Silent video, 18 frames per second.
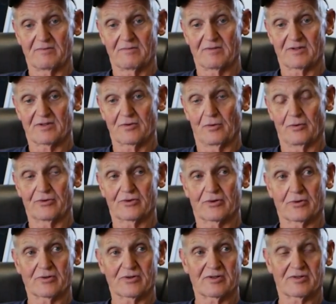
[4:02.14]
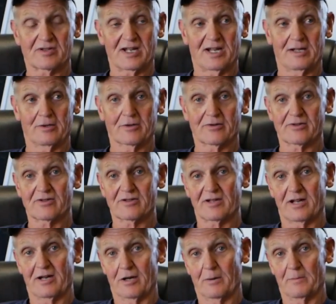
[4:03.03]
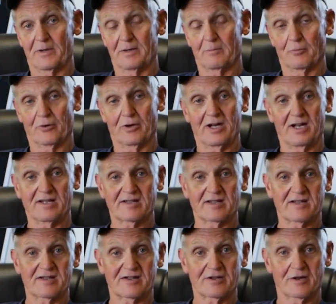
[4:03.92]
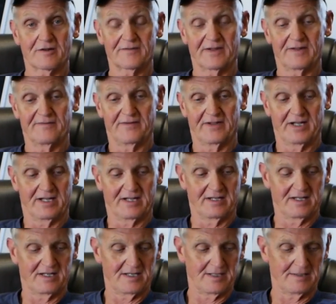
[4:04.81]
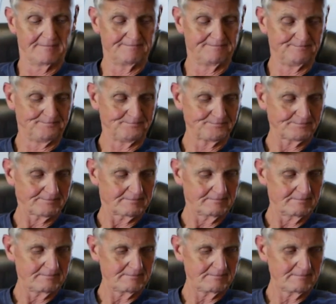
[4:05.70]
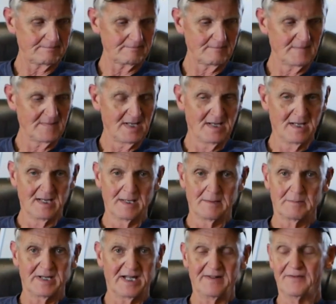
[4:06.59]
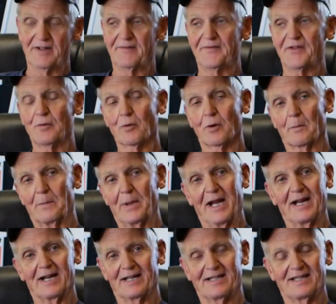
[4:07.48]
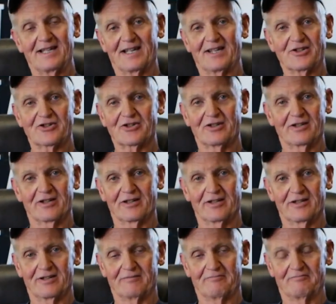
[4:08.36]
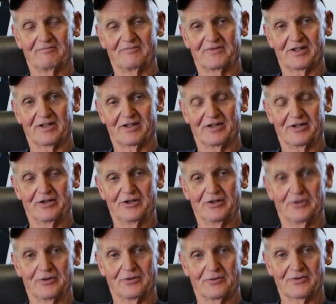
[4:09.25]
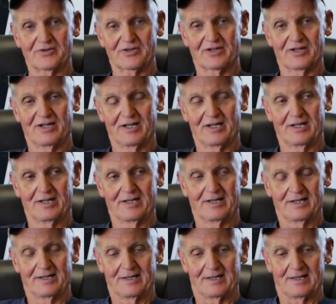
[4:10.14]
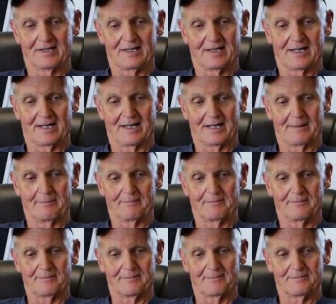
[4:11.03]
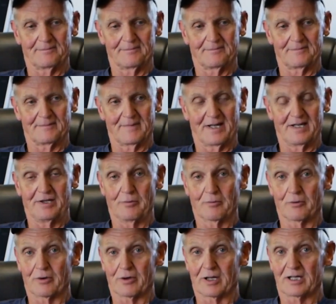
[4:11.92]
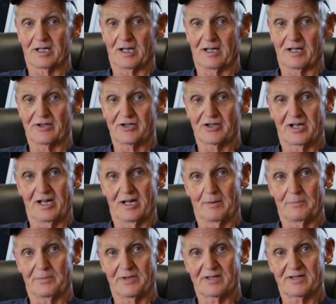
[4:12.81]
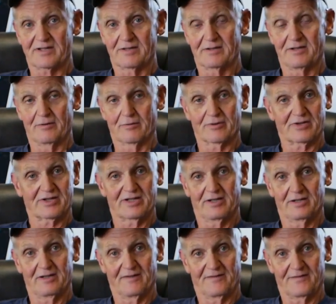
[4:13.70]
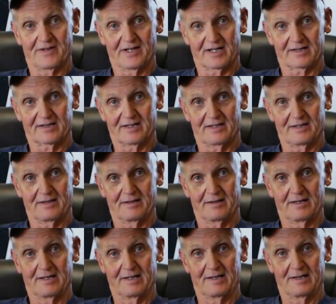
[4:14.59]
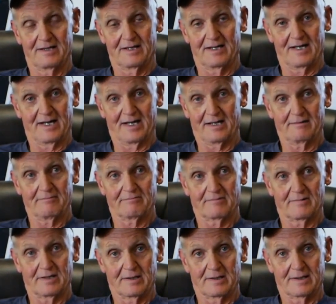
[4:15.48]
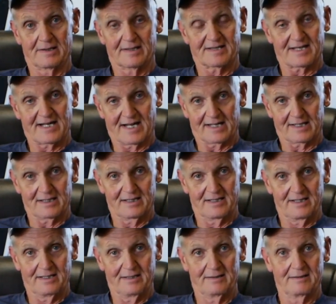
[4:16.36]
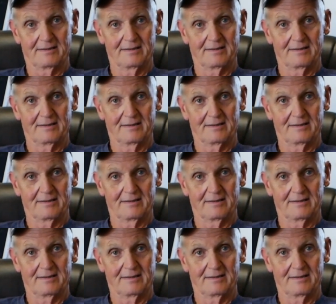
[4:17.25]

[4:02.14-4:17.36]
soldiers, sailors, airmen, Marines had served in Vietnam. But even if you weren't paying attention to the news, and you were on a college campus, you were still affected. And sadly,